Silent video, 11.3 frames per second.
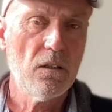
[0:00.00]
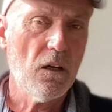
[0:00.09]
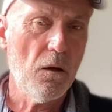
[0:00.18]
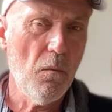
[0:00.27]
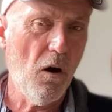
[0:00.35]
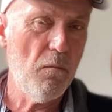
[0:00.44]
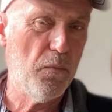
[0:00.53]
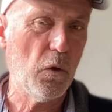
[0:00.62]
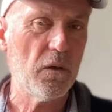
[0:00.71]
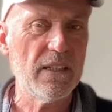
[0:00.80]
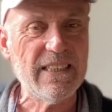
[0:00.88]
So in my
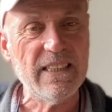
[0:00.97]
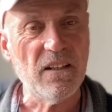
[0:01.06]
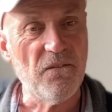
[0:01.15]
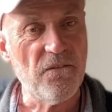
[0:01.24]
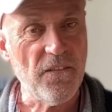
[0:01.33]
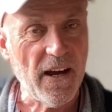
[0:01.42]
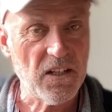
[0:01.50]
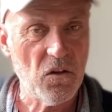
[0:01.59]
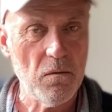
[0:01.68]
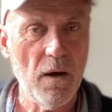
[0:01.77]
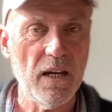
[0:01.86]
book, this is a
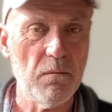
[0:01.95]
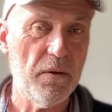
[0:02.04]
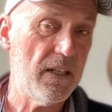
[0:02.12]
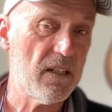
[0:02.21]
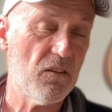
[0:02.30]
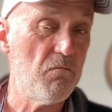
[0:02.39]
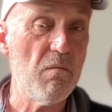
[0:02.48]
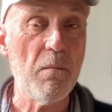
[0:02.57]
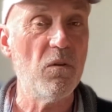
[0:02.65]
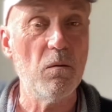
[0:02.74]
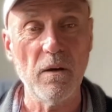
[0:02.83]
factory-made piece of
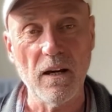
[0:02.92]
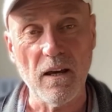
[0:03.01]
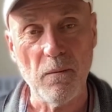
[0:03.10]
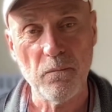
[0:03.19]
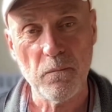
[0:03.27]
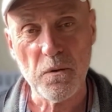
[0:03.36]
memorabilia,